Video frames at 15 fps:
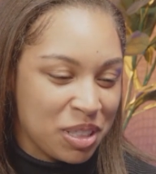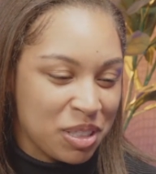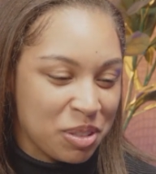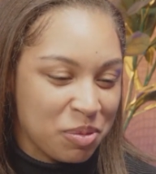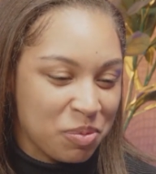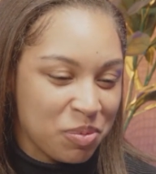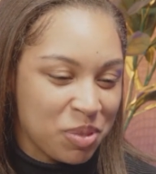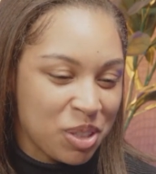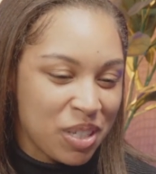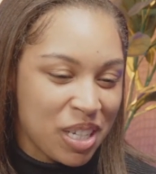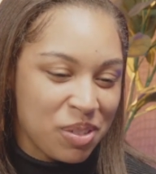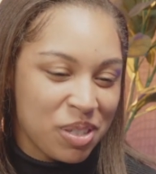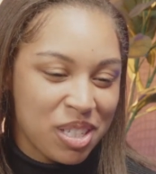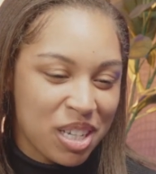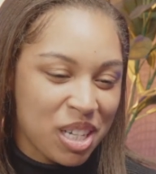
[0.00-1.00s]
Um, so
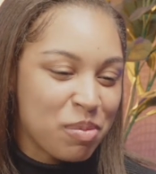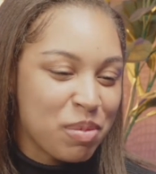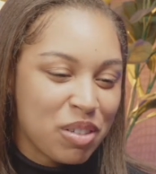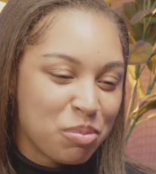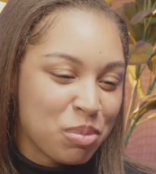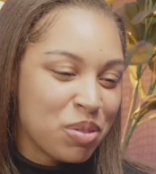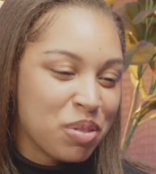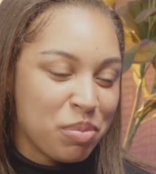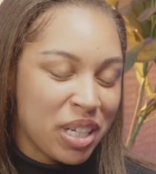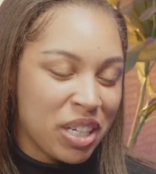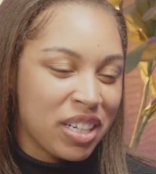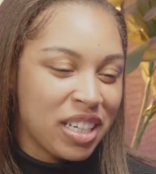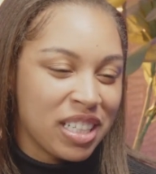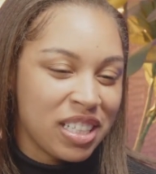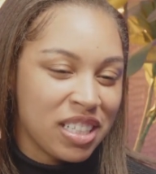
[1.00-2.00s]
as we talk about removing
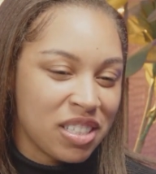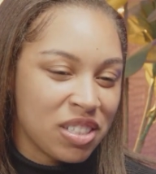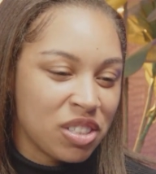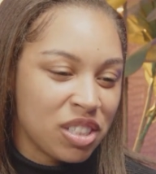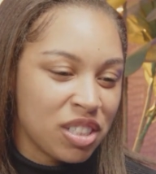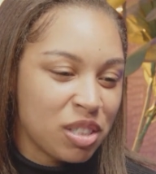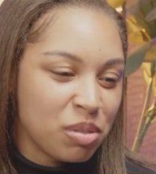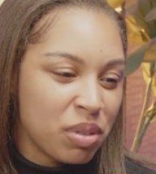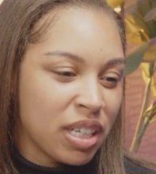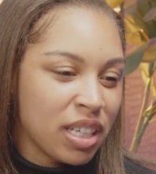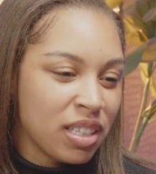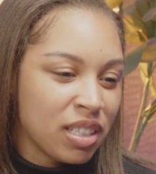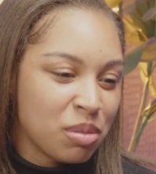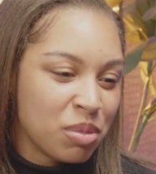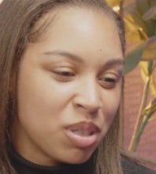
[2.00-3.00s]
barriers or just
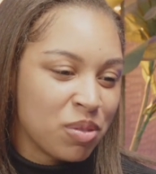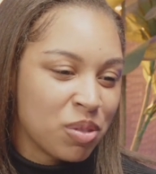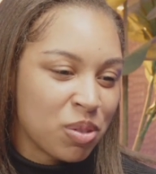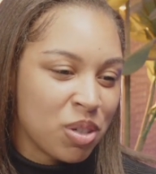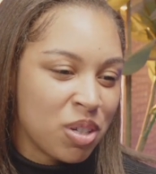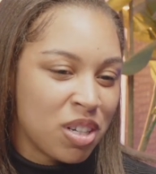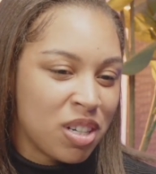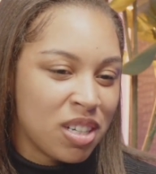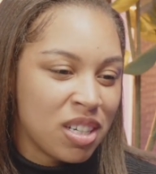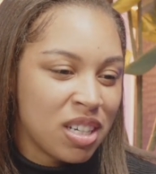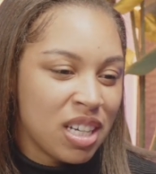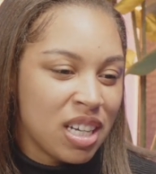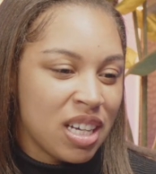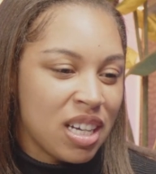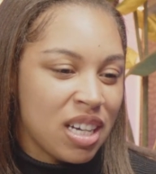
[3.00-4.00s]
breaking them overall,
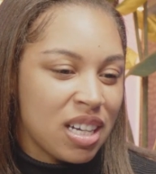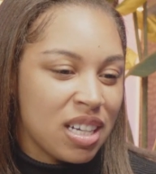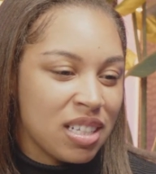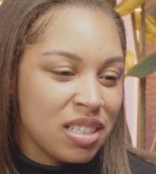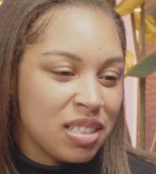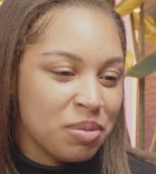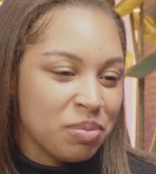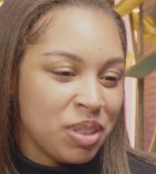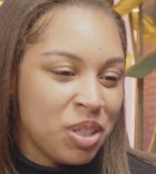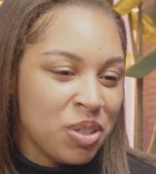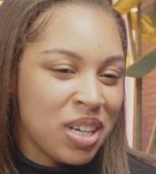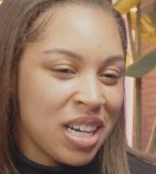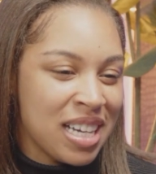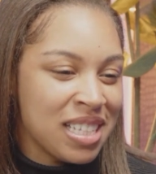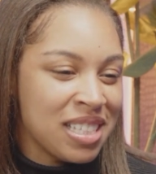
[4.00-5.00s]
um, you
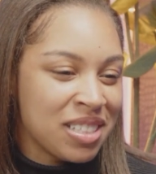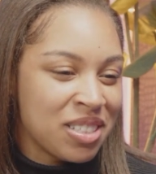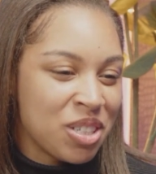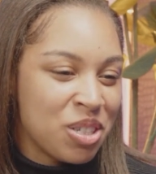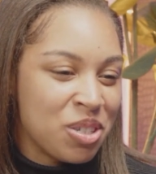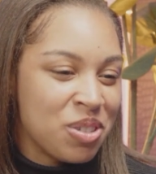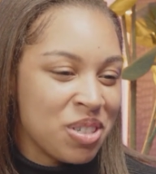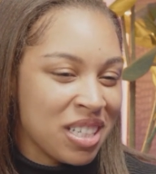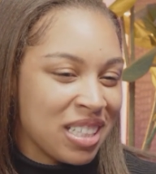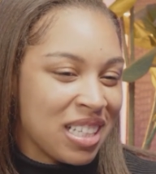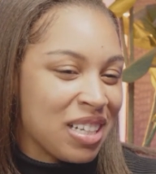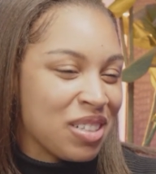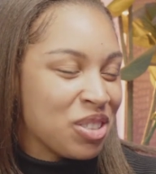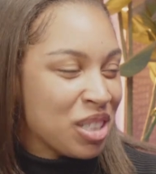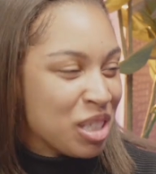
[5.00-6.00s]
guys go on a
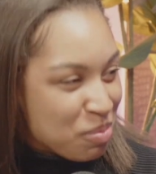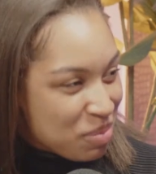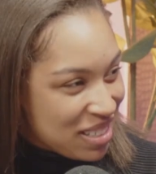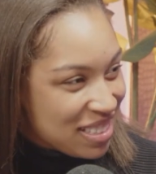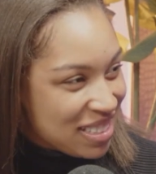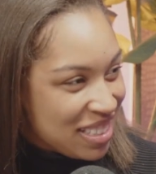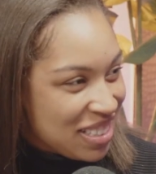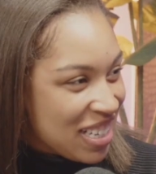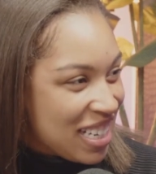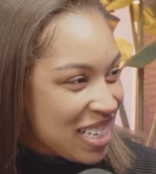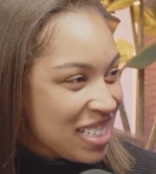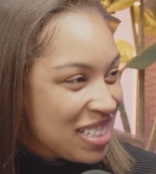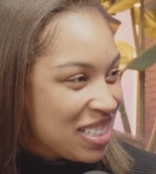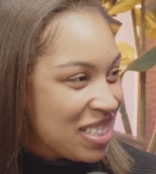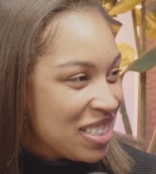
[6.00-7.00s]
lot of trips. You
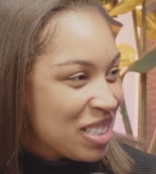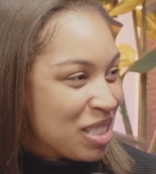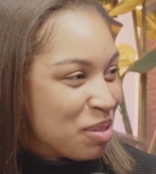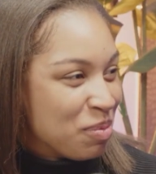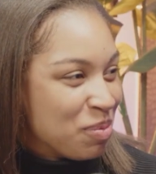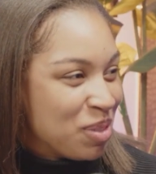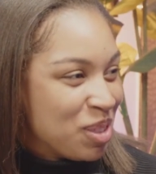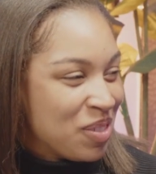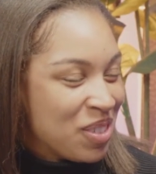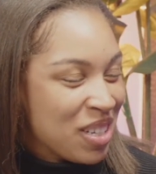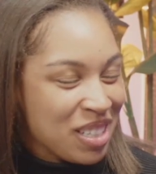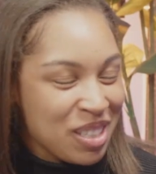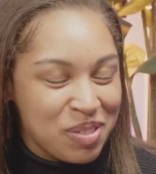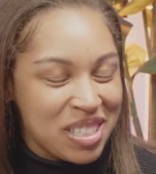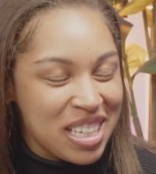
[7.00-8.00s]
guys, um,
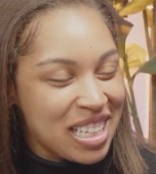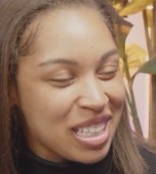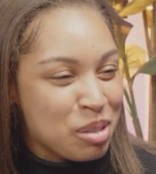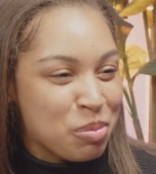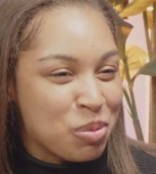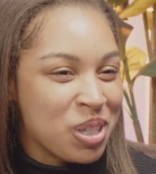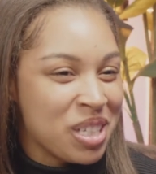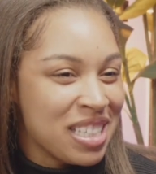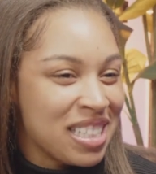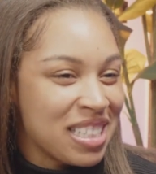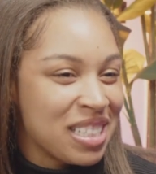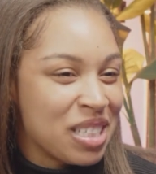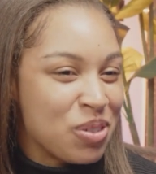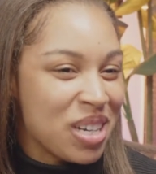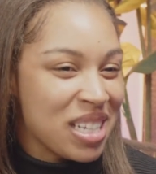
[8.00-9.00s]
you've taken the boys
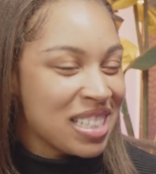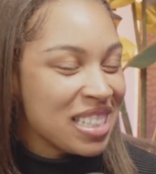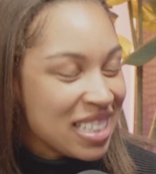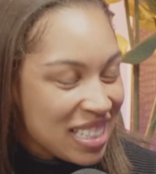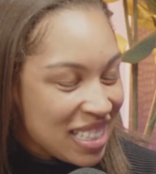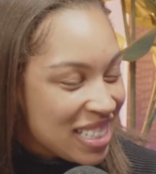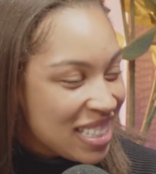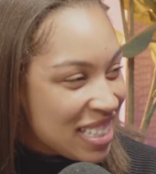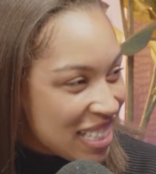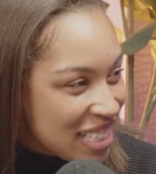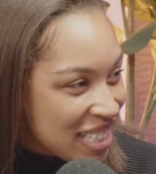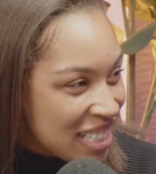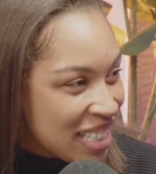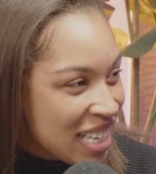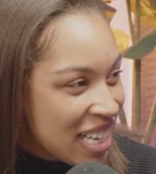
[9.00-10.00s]
to Washington
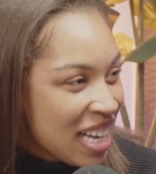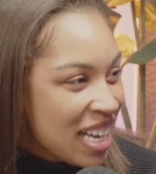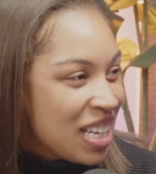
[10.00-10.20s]
D.C.